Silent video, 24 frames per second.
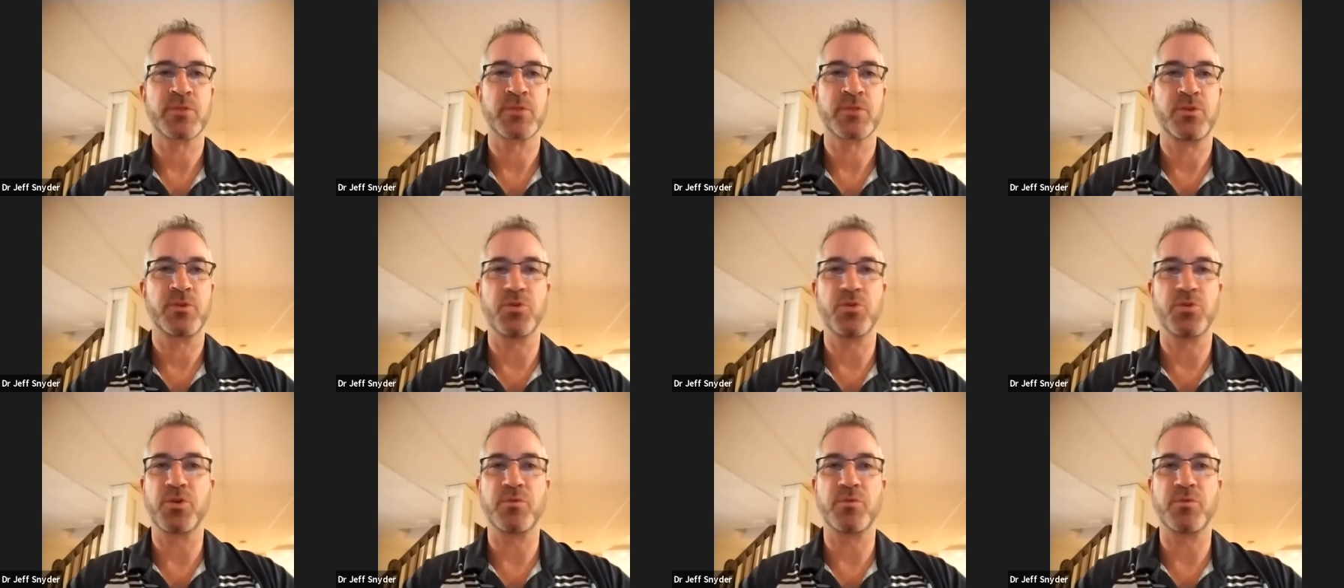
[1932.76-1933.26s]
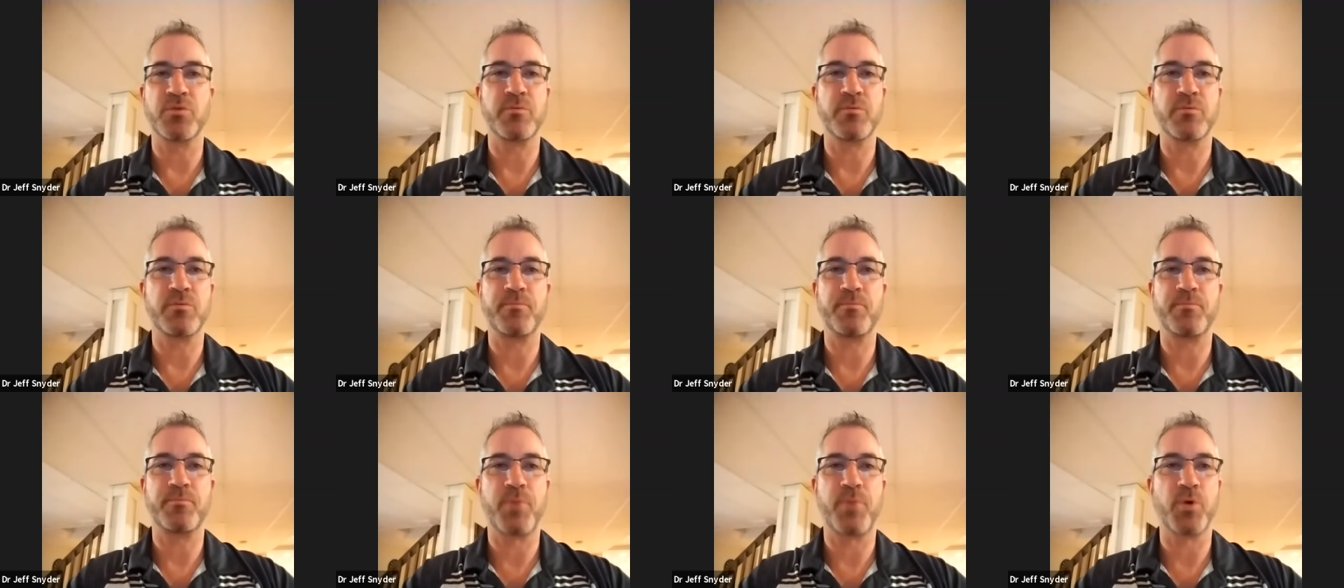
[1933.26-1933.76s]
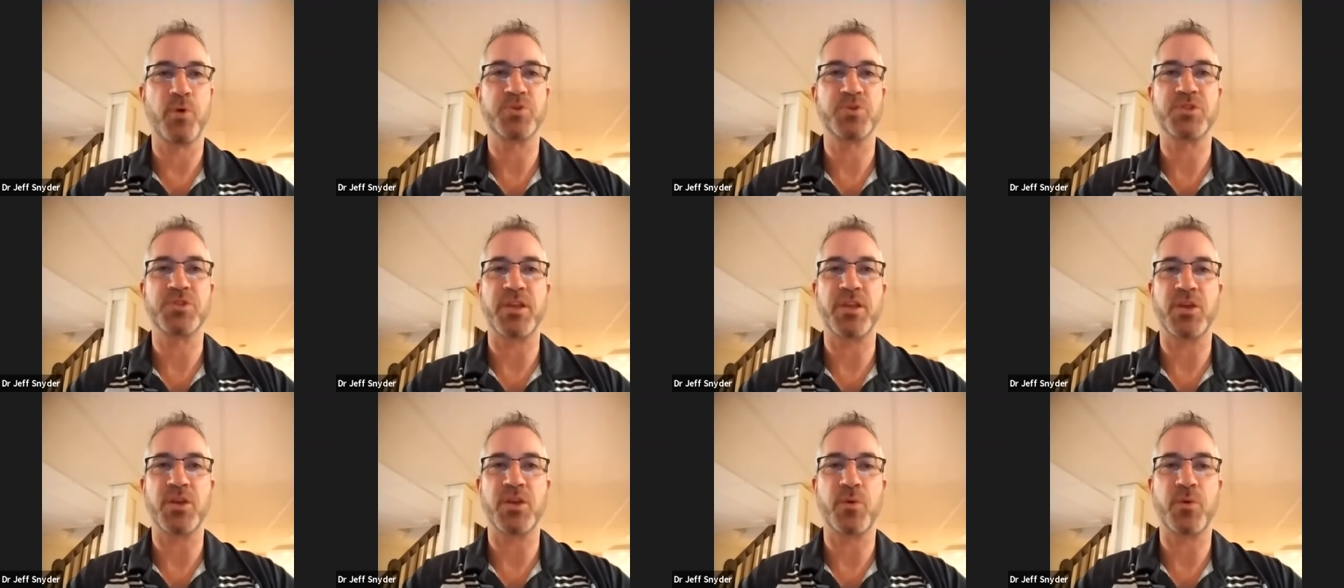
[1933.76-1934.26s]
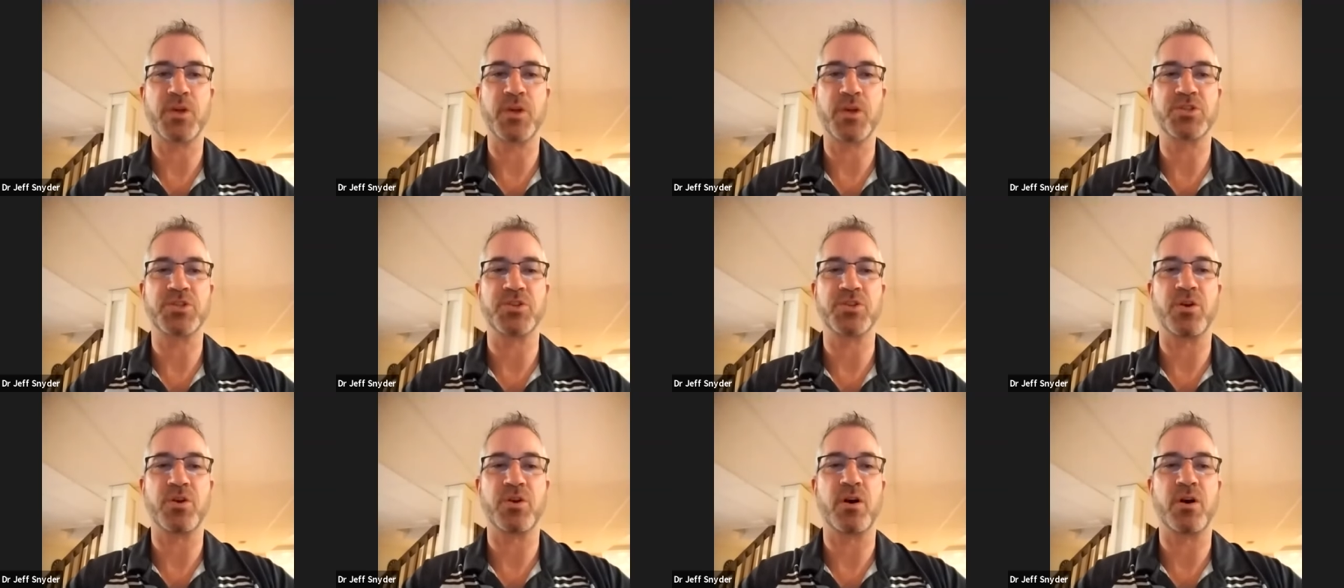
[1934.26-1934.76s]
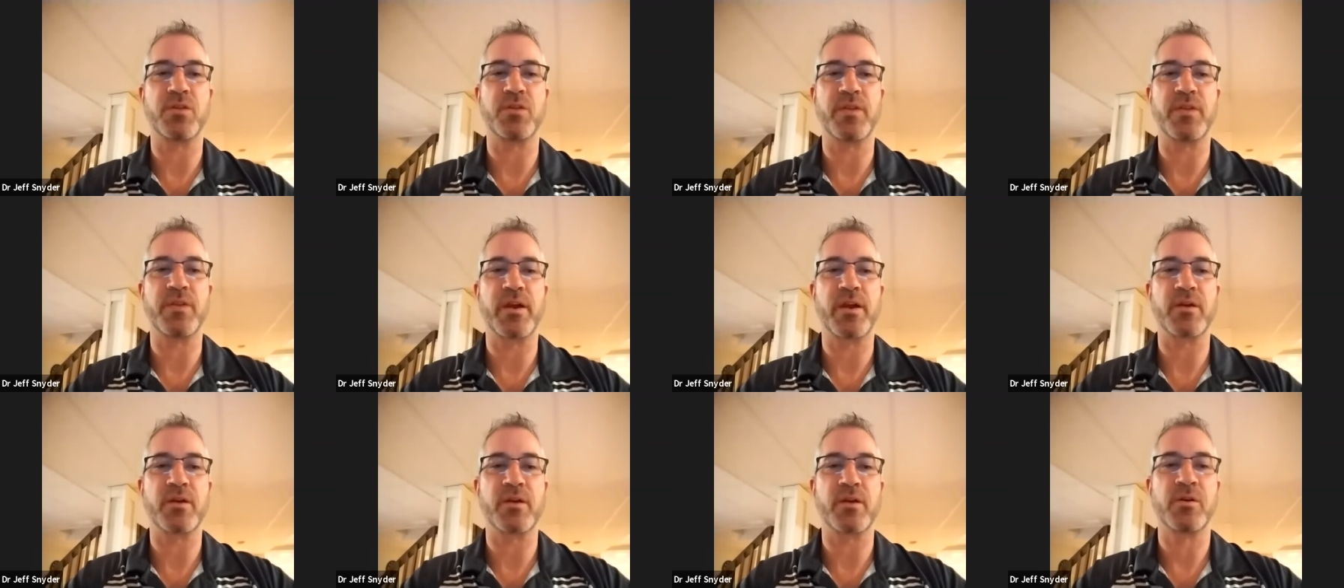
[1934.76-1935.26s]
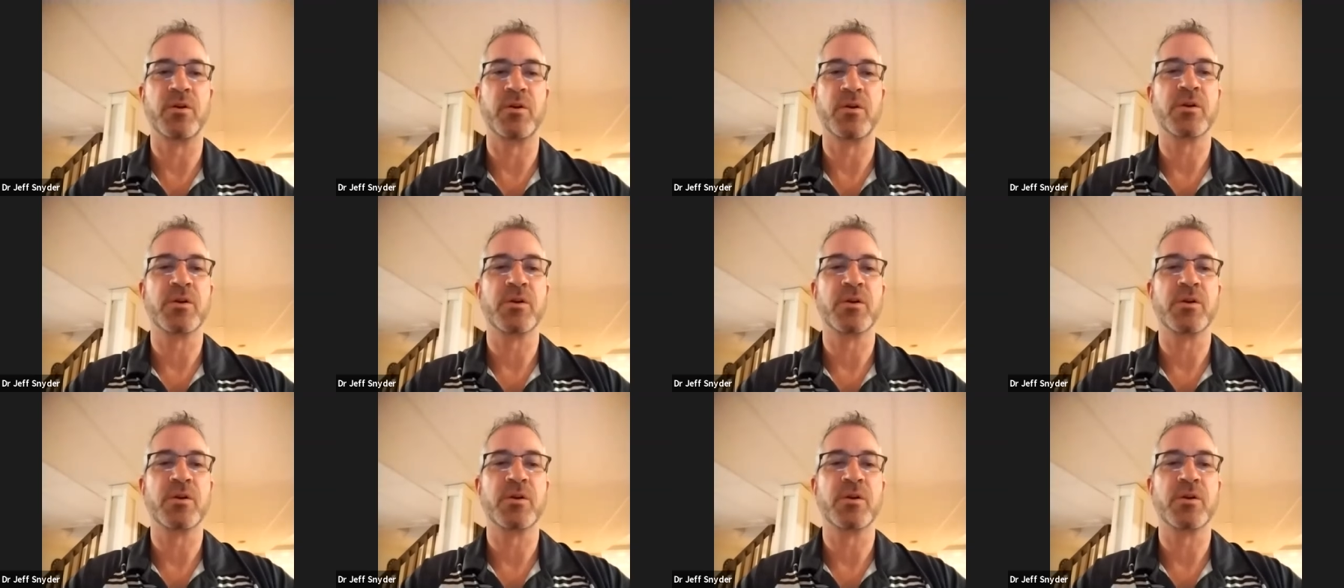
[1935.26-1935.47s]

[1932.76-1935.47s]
you can post any question on there.